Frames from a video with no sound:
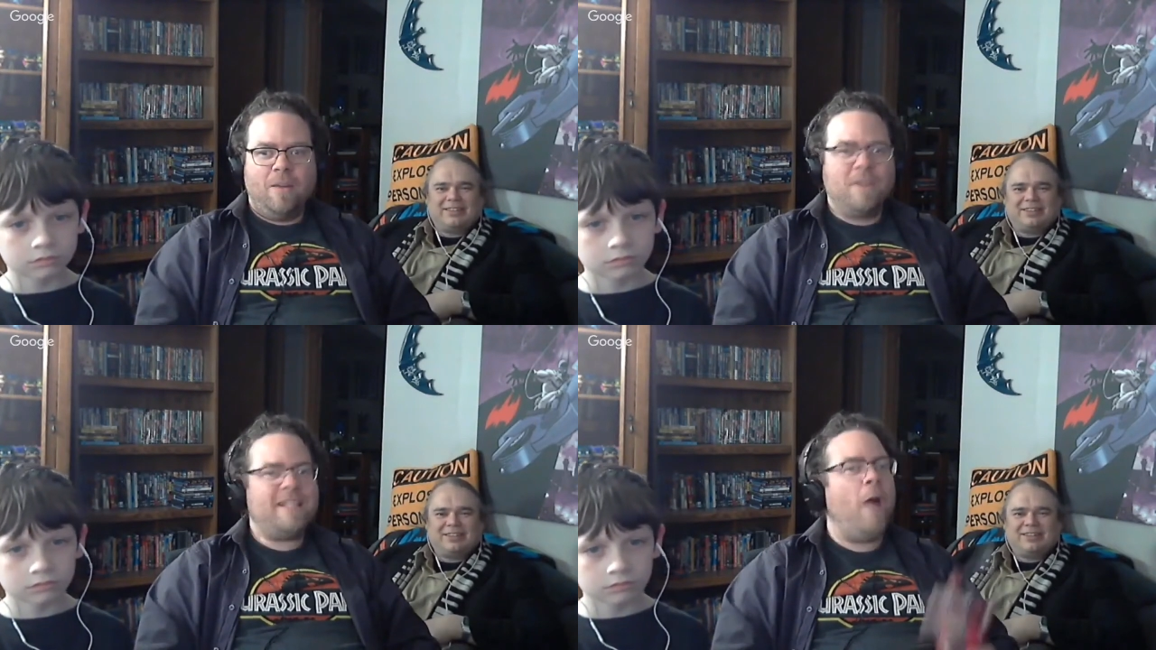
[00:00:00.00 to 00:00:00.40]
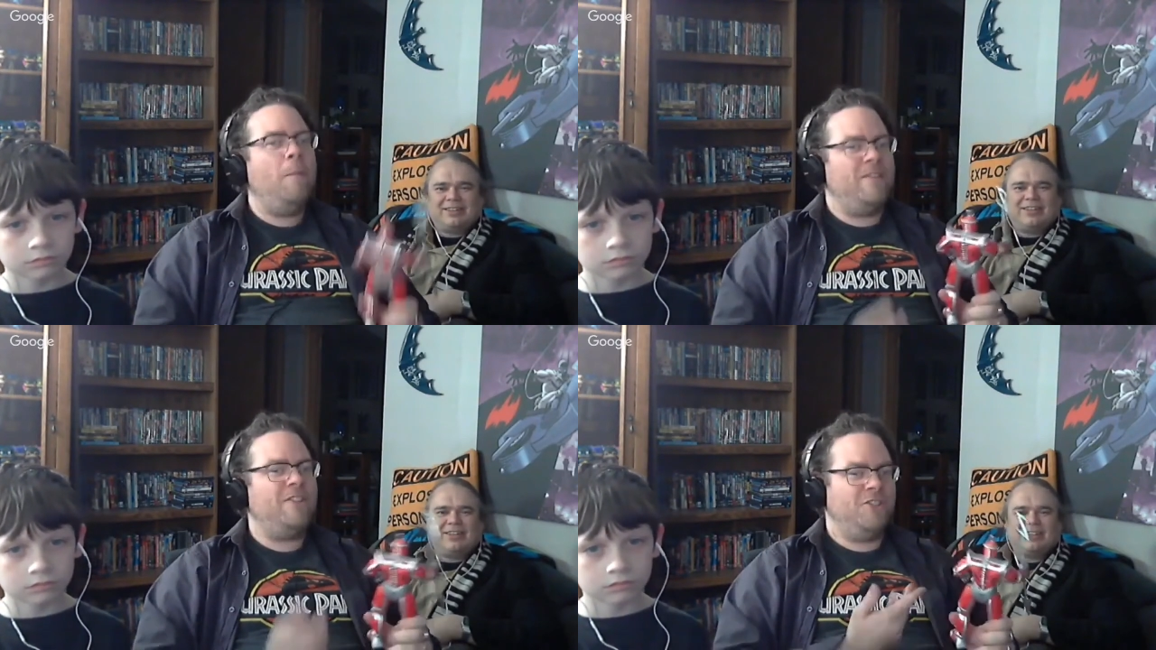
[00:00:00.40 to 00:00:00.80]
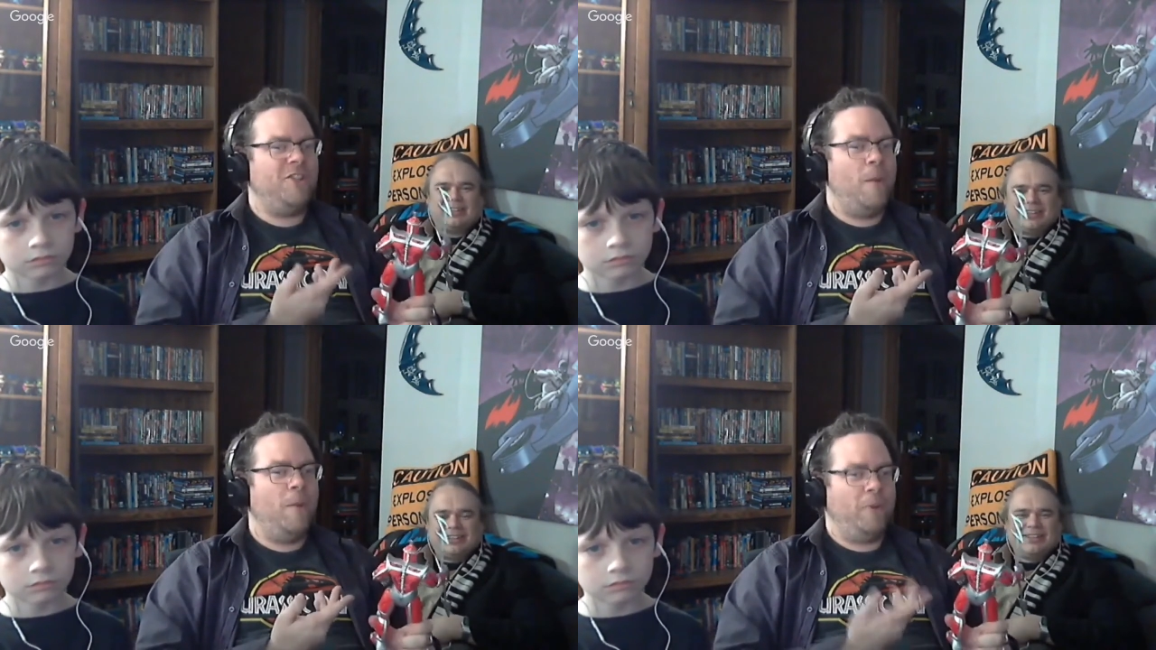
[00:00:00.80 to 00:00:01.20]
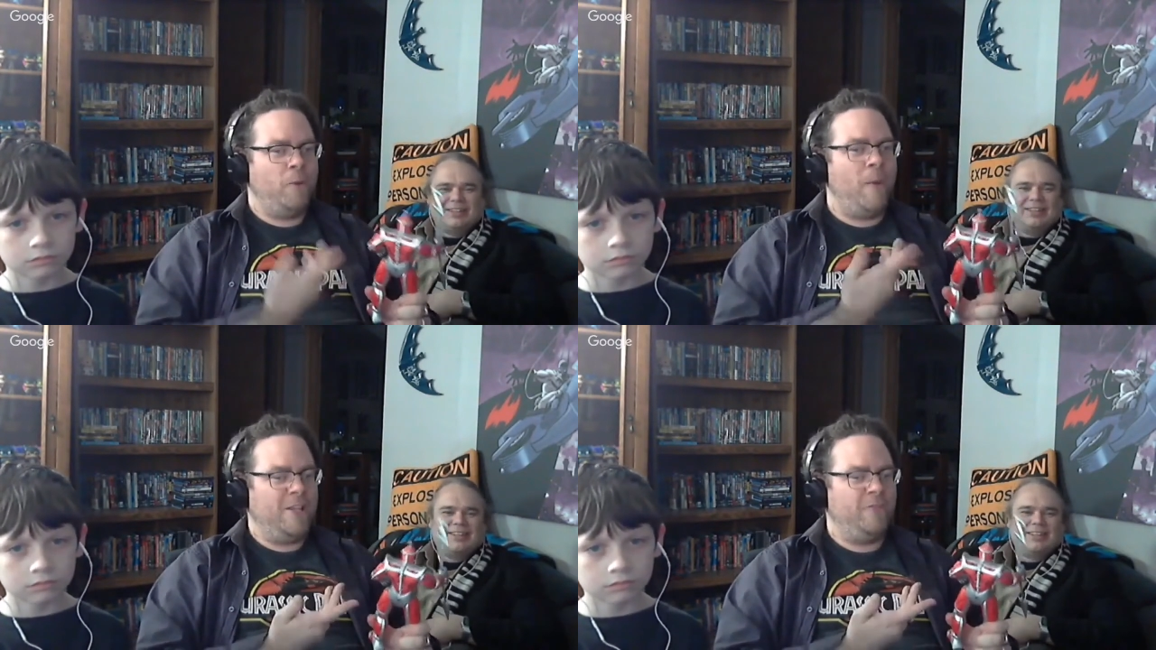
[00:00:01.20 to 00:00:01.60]
Speaker 1: tell me this is not one of the
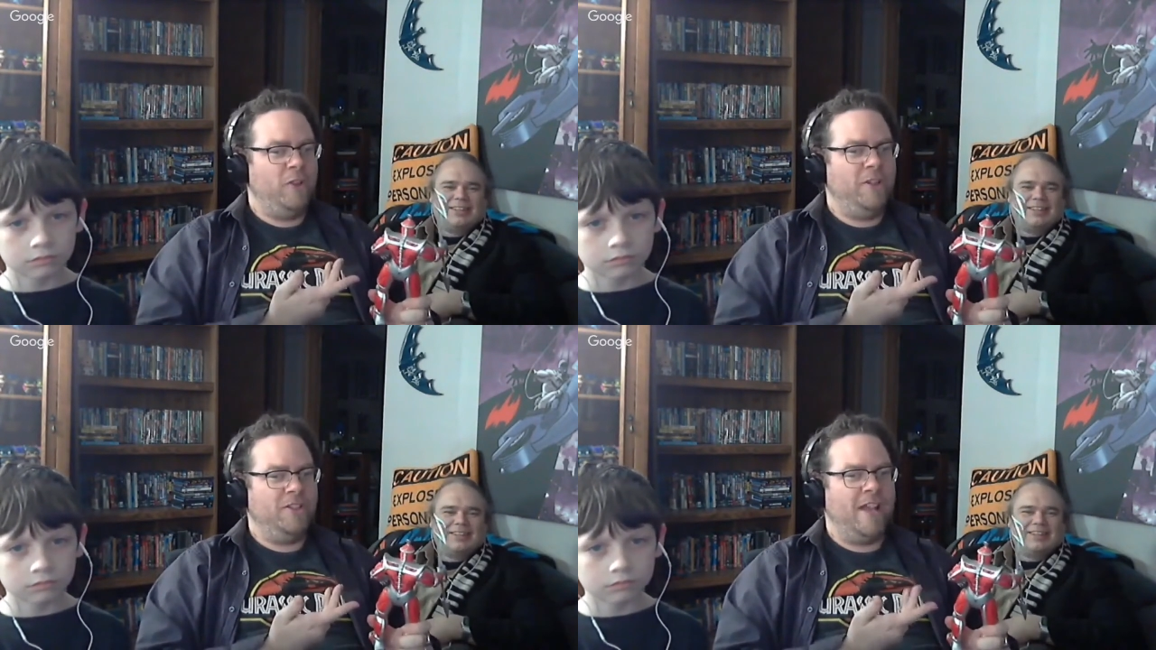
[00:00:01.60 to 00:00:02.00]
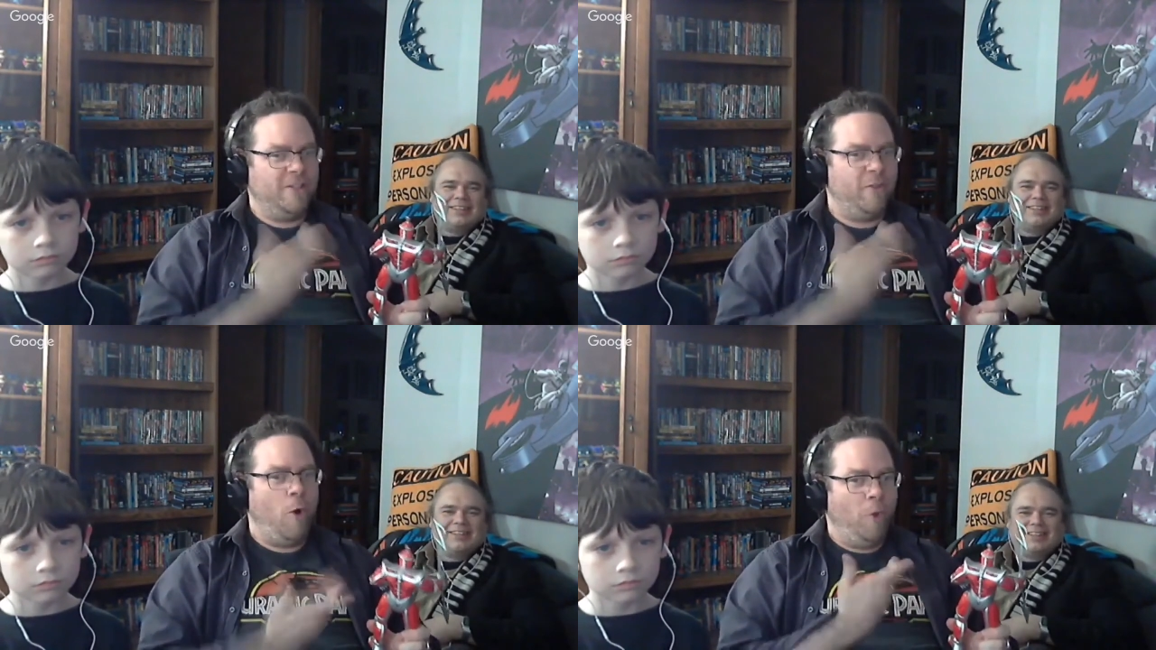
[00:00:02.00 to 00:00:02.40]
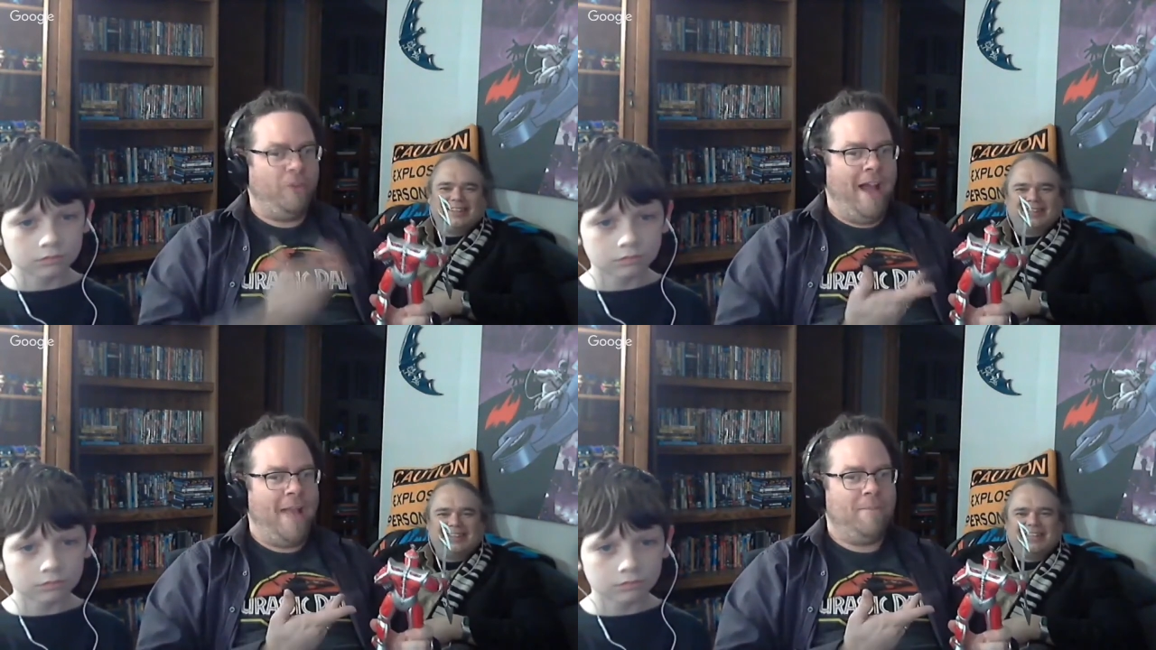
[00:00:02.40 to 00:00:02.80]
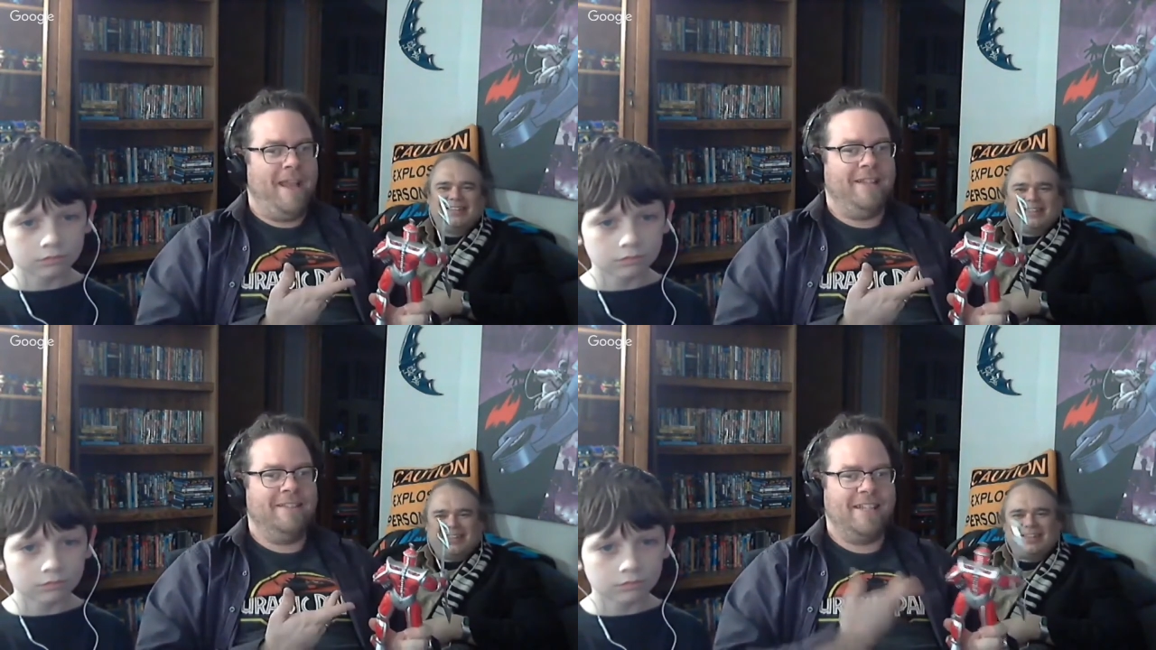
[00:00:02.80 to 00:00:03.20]
greatest villain designs of all time,
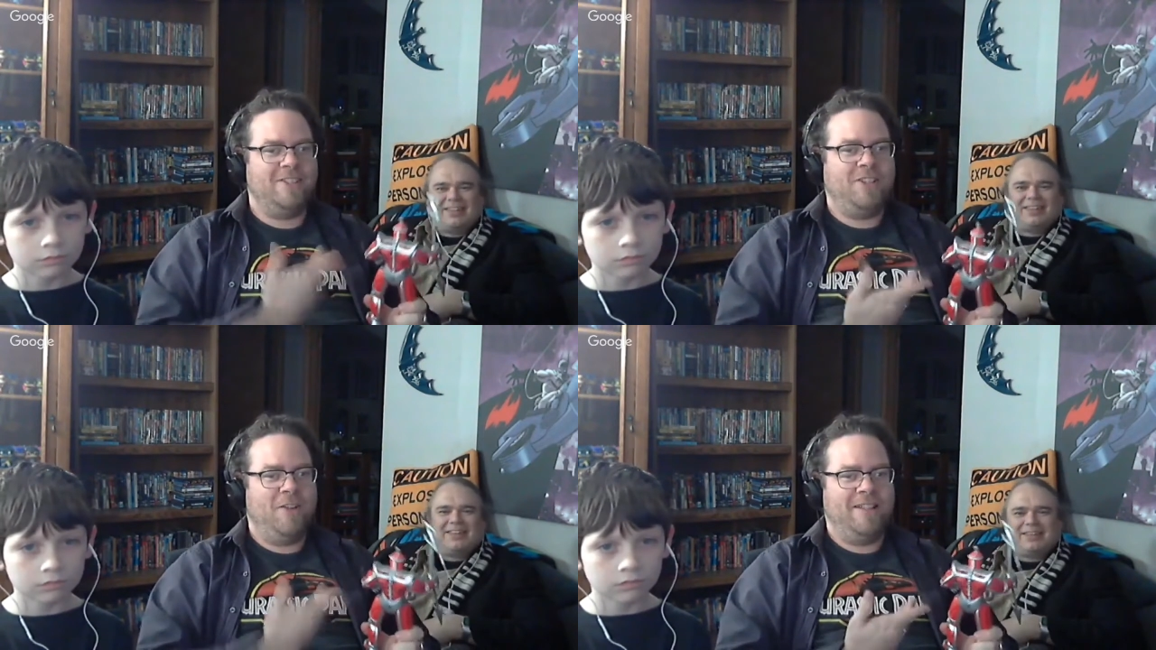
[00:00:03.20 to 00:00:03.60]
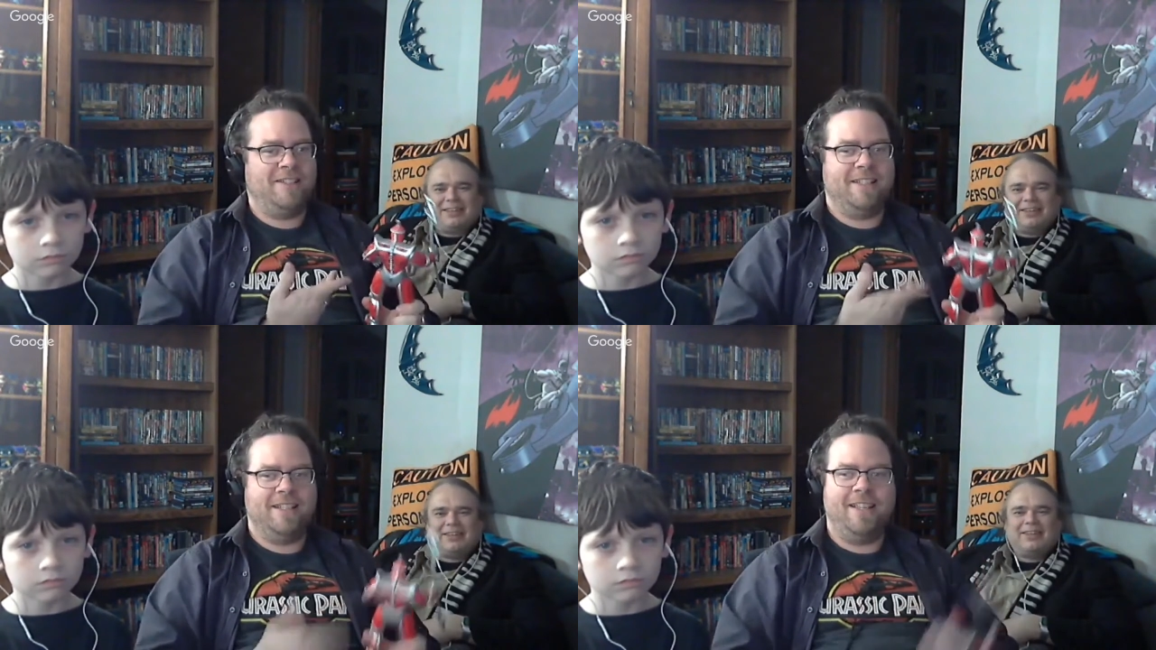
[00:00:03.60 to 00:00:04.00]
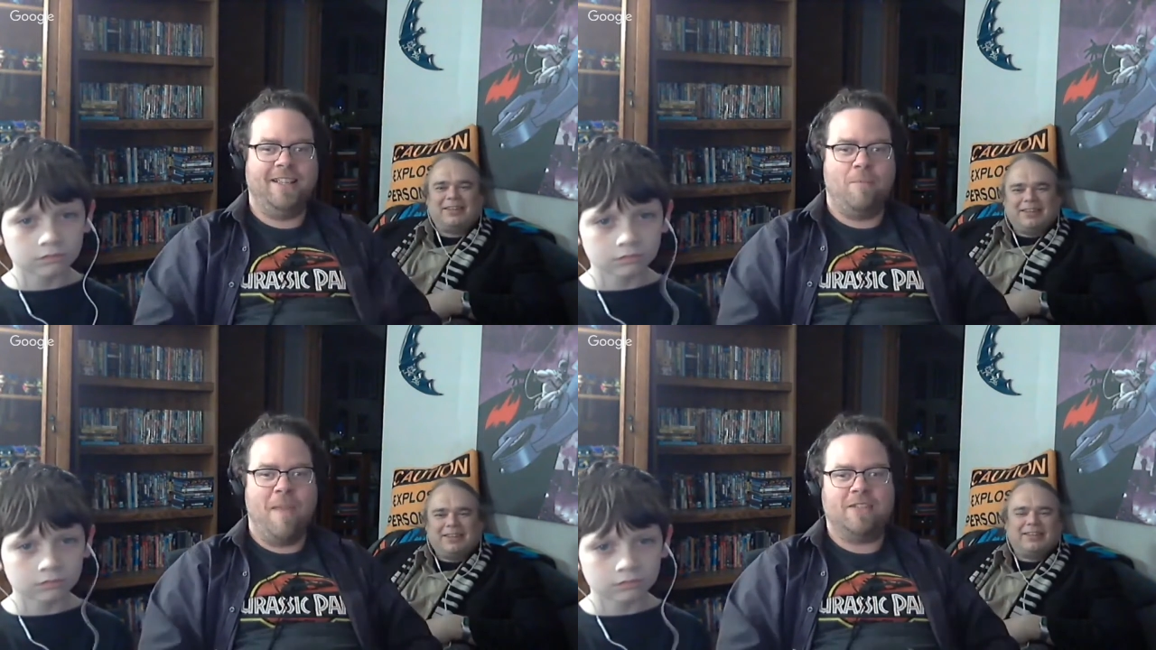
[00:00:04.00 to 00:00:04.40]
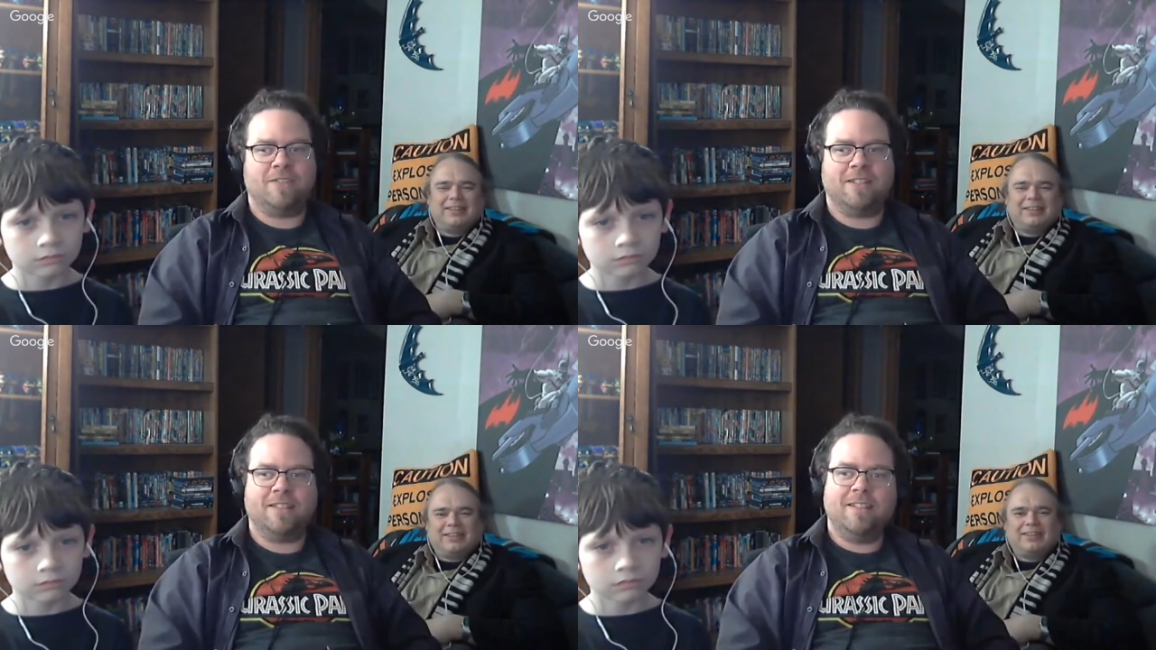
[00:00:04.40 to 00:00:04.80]
man. Like seriously, he's amazing.